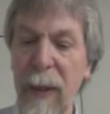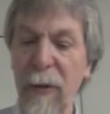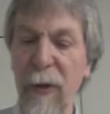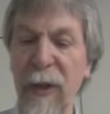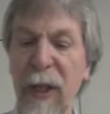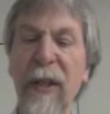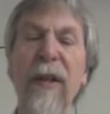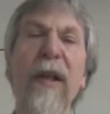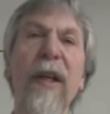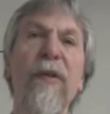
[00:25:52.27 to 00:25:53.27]
so that
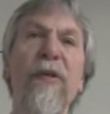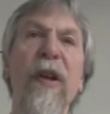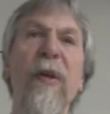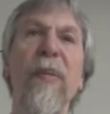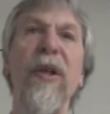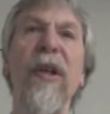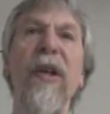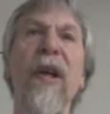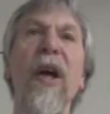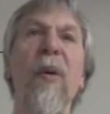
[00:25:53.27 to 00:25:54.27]
if
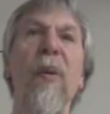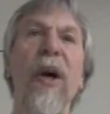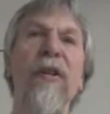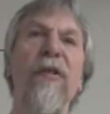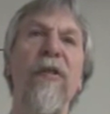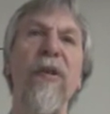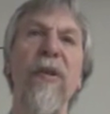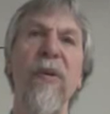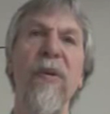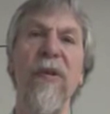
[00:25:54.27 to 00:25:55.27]
somebody wants to
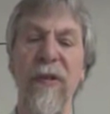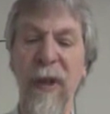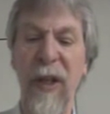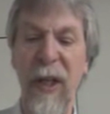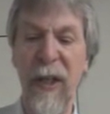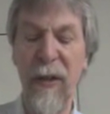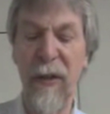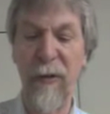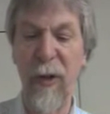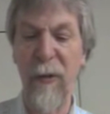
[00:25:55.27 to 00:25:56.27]
use a
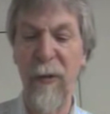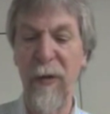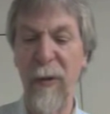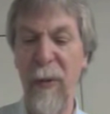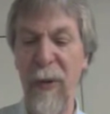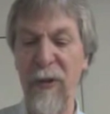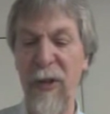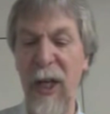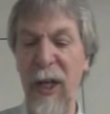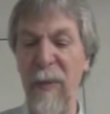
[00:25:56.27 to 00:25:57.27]
service for which
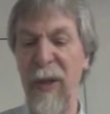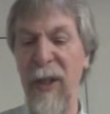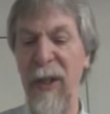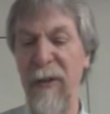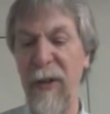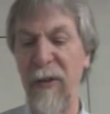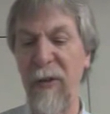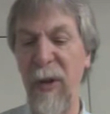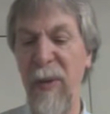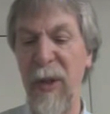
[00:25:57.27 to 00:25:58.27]
timing is
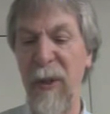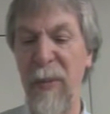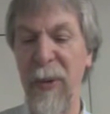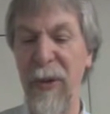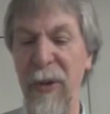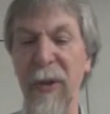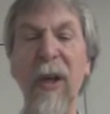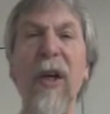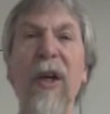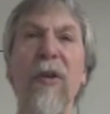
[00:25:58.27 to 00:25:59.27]
extremely important,
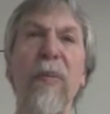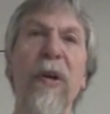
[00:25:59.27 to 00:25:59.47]
could